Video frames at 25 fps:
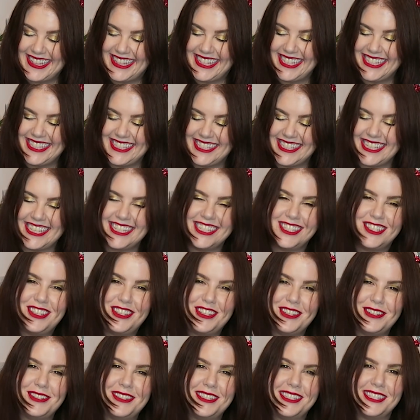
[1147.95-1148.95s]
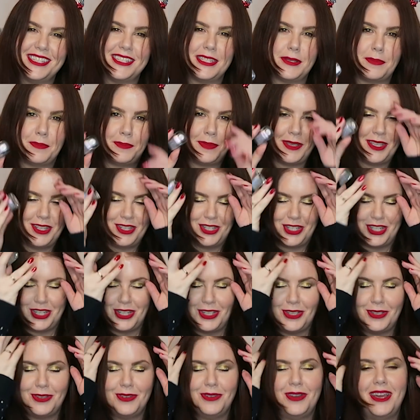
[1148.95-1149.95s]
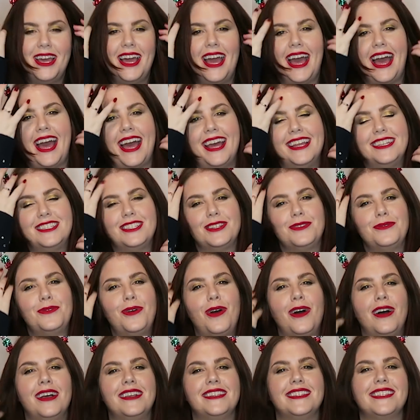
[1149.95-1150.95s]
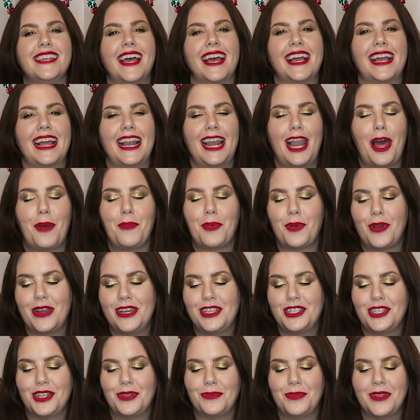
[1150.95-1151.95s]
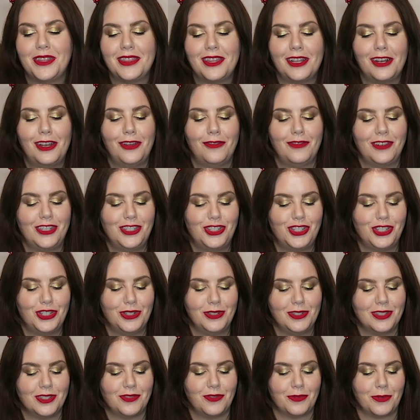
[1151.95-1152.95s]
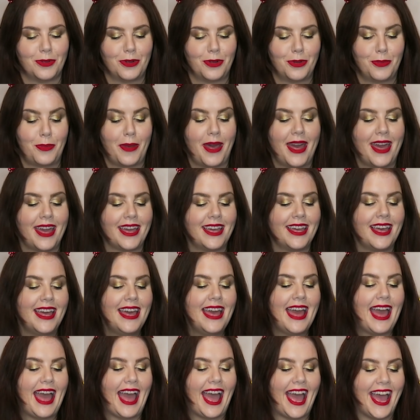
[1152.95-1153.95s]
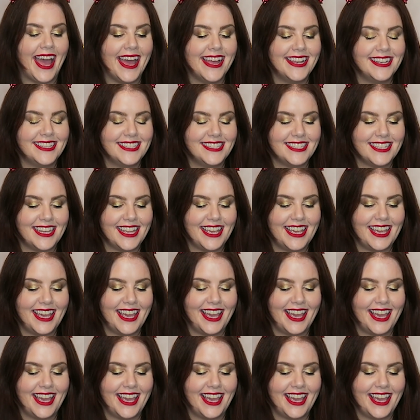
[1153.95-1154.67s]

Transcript: This is Jules Bijou, and it was a collaboration with the lovely Jules from Quebec, and